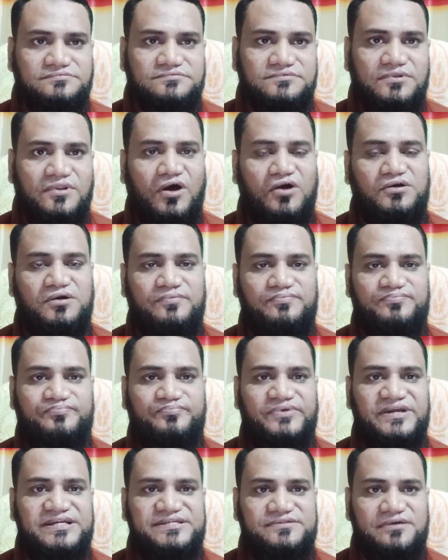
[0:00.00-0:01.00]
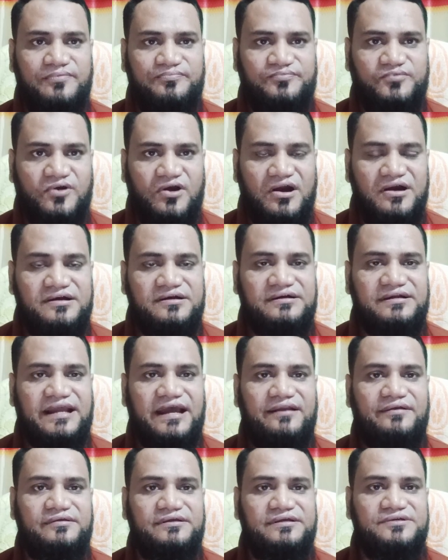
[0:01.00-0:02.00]
lot of free software
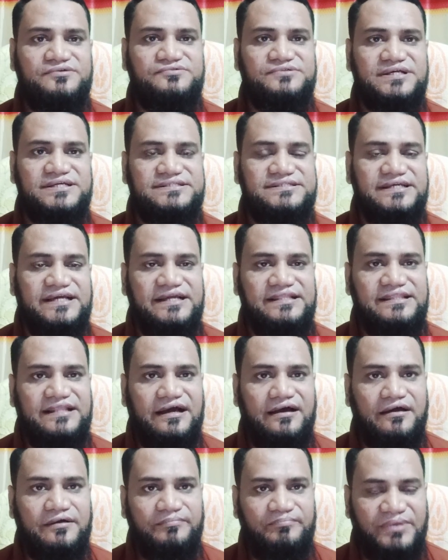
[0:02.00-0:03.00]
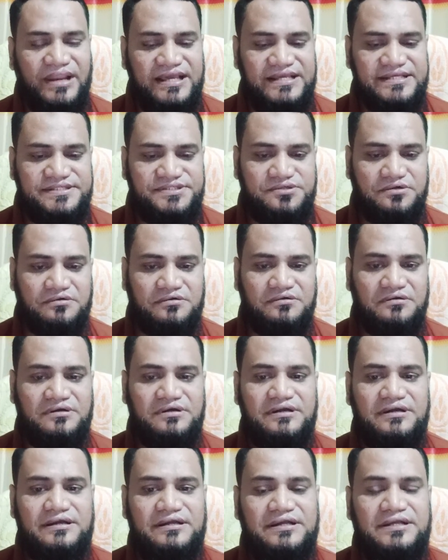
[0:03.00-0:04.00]
can uses in the Play Store.
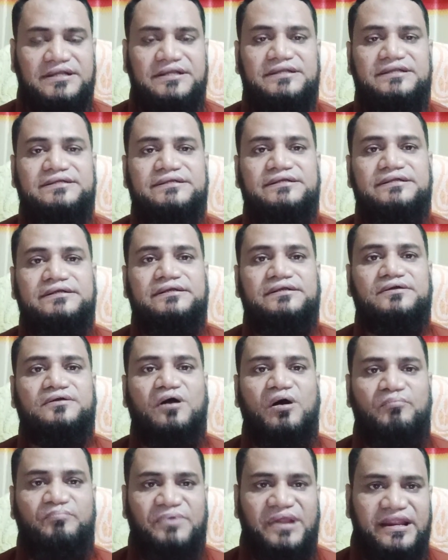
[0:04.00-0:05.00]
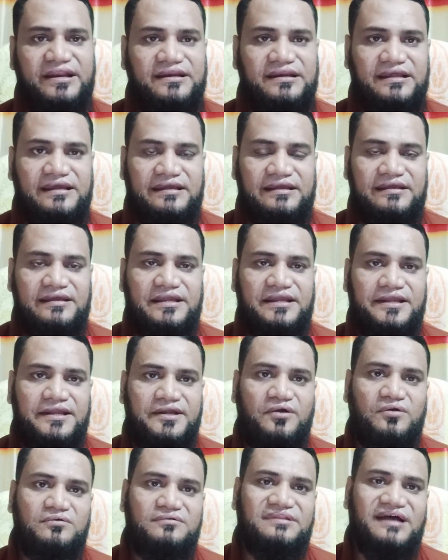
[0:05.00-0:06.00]
Completely,
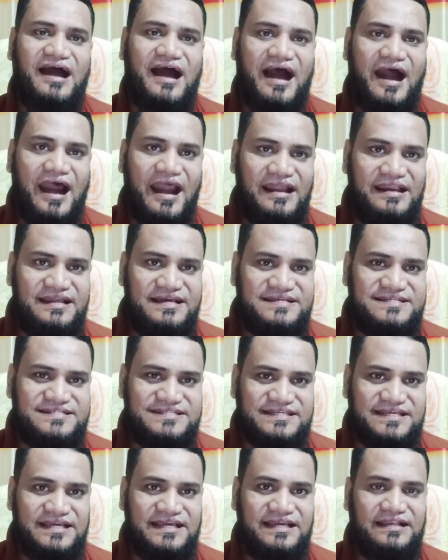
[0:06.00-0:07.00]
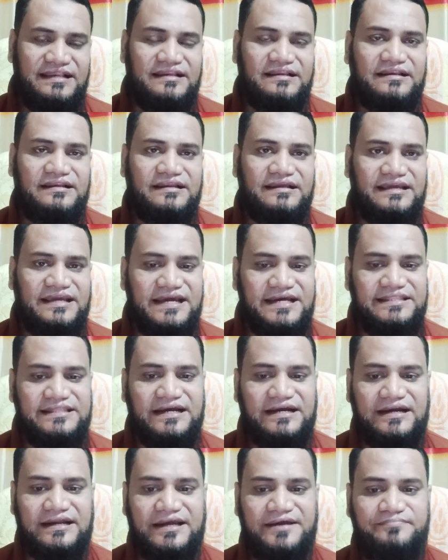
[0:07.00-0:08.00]
you're the highly skilled
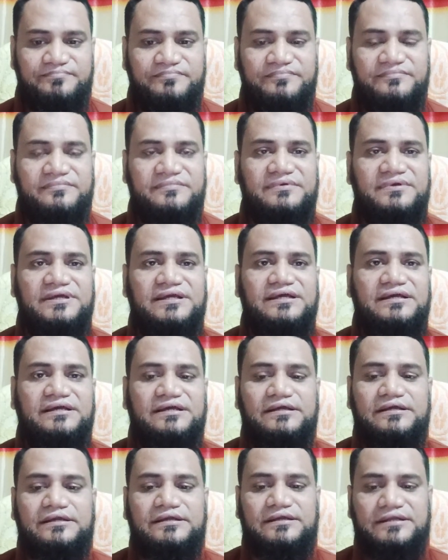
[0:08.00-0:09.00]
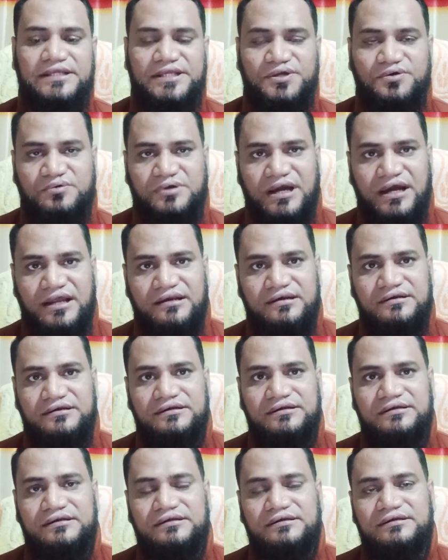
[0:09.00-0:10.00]
gather him. You
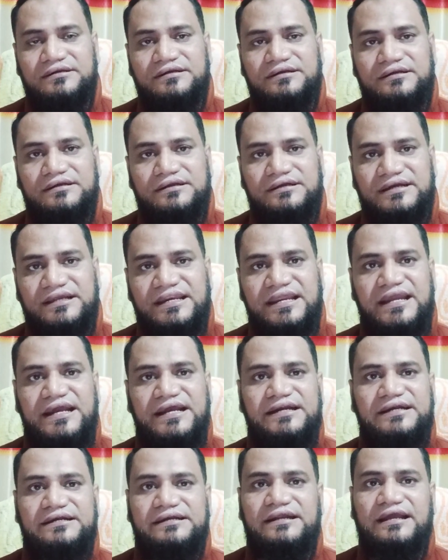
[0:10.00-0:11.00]
can create